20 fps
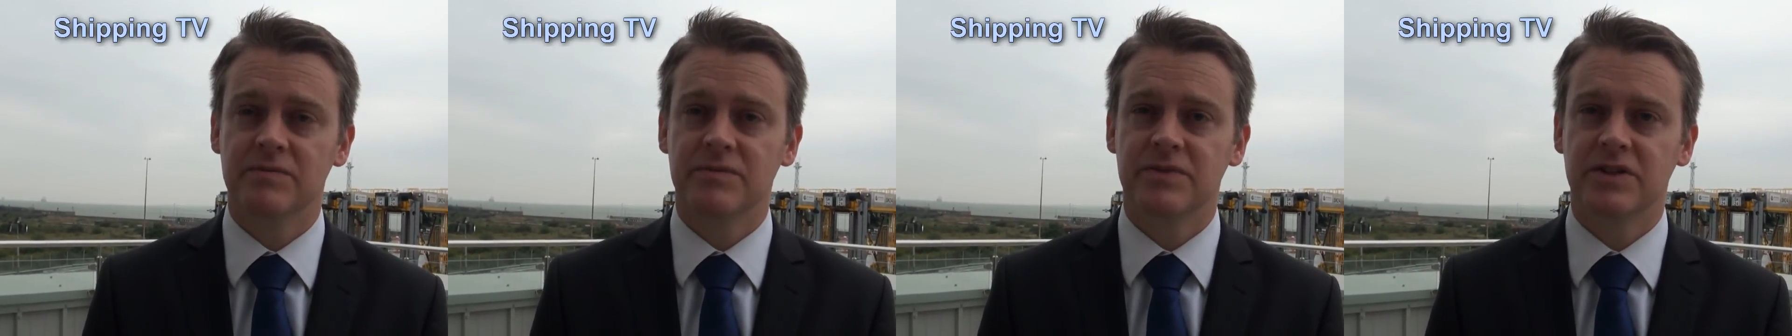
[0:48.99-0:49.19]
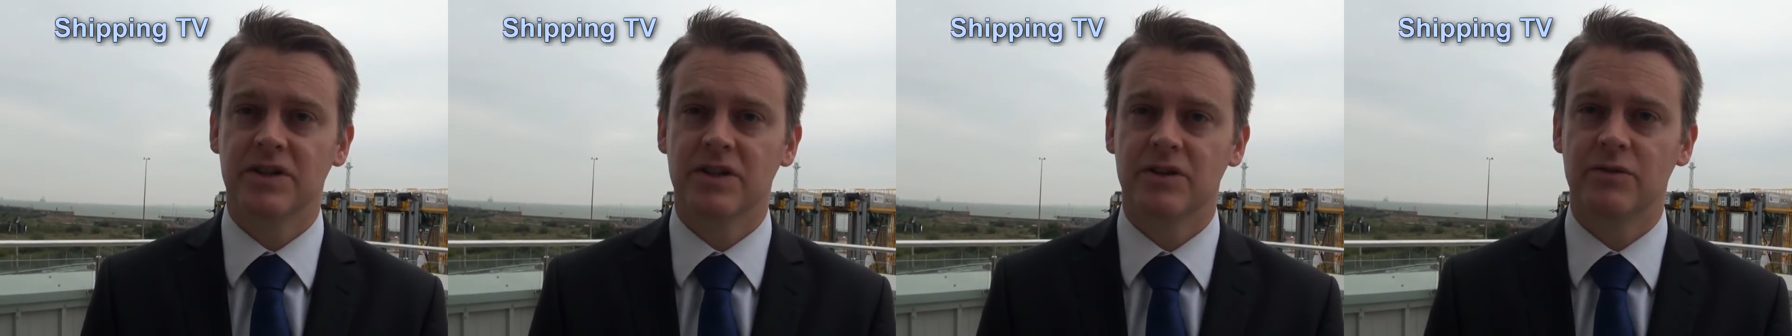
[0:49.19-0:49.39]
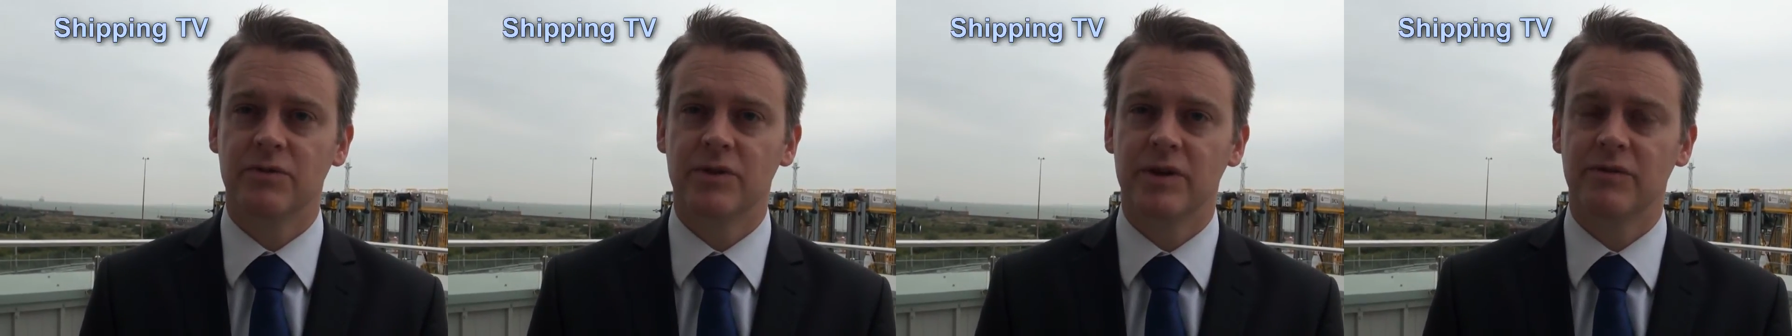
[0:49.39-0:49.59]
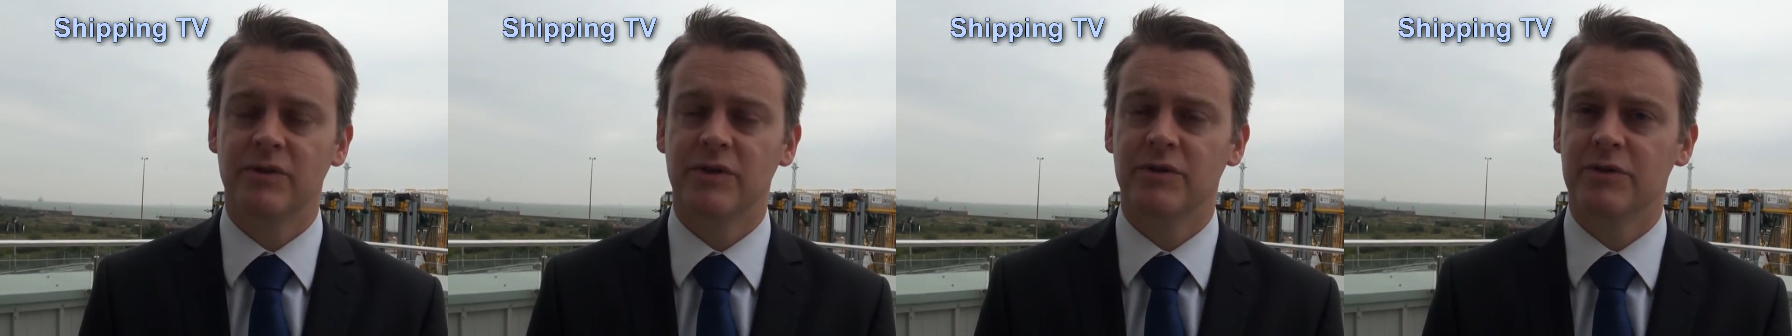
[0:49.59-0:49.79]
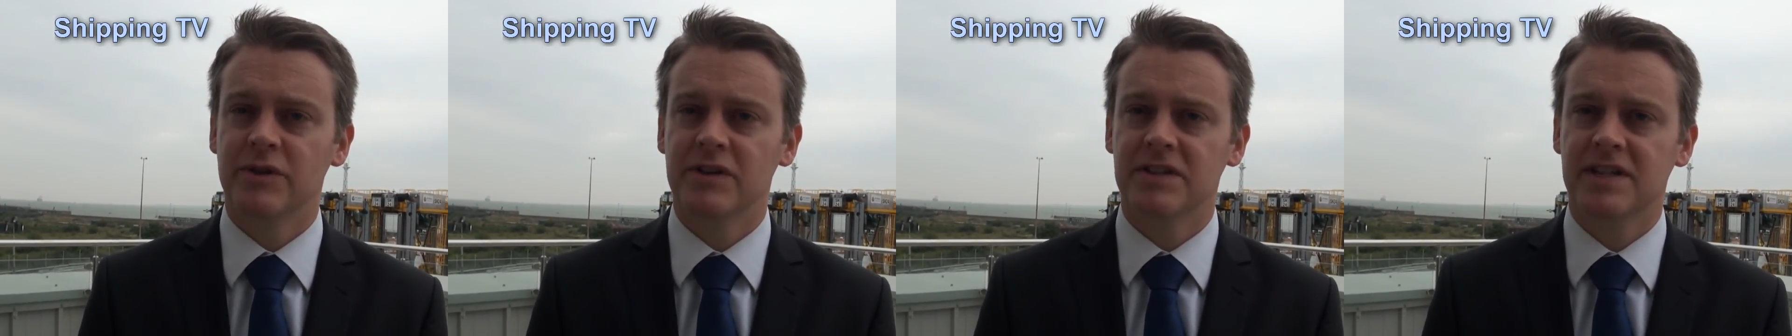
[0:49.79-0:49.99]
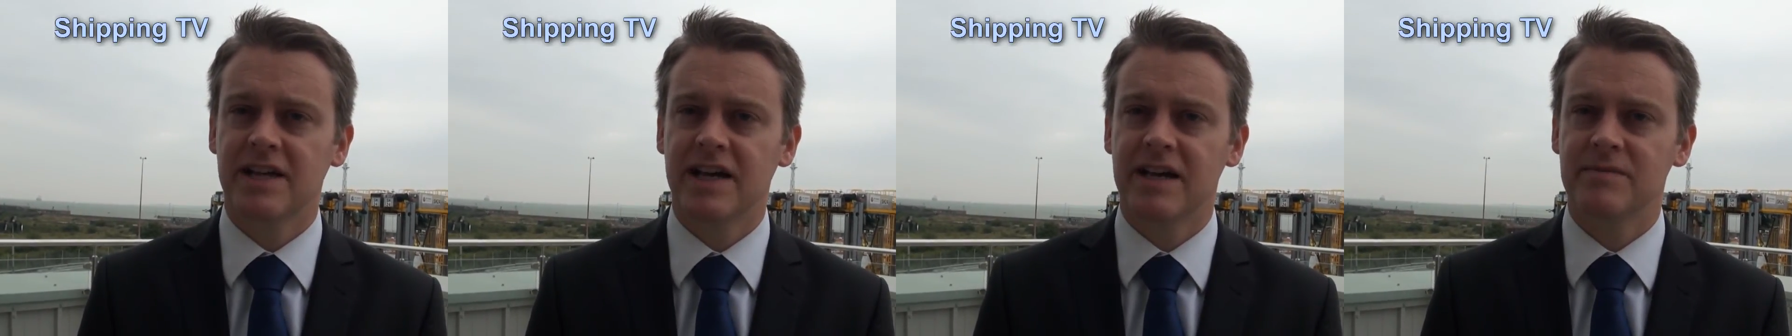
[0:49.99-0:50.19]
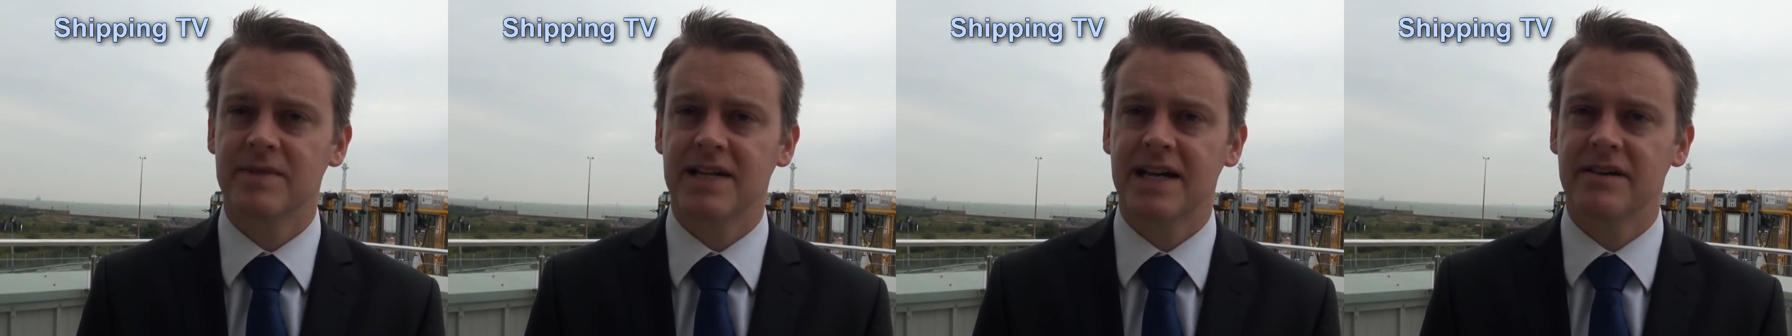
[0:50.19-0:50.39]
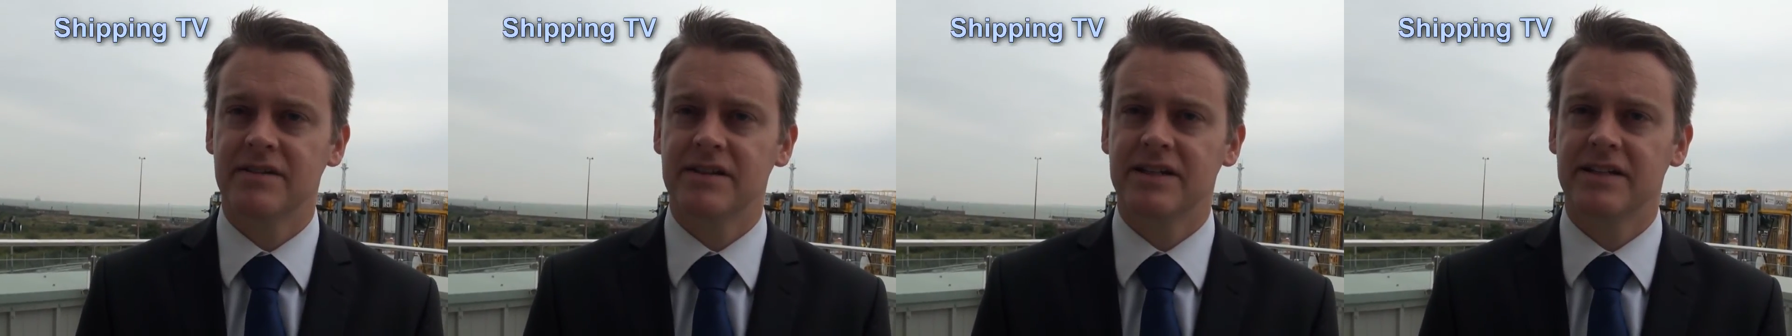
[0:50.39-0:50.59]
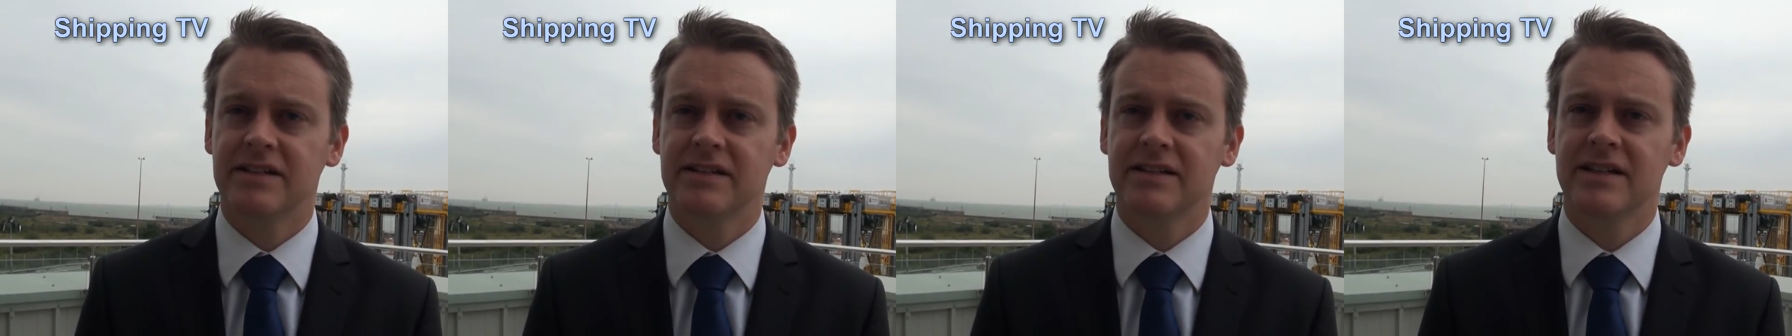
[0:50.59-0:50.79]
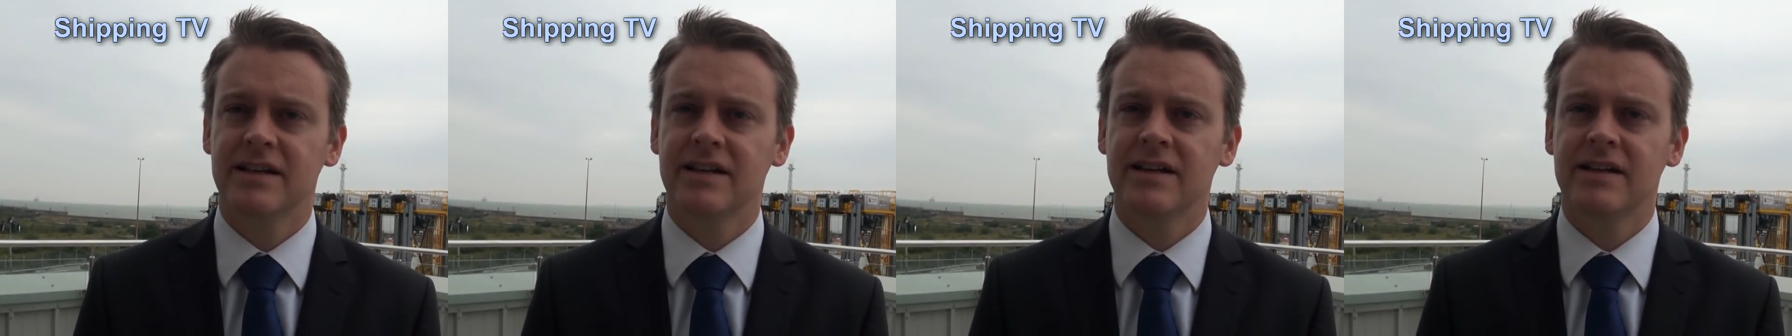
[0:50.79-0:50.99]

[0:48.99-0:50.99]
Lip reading: So when we first came down here,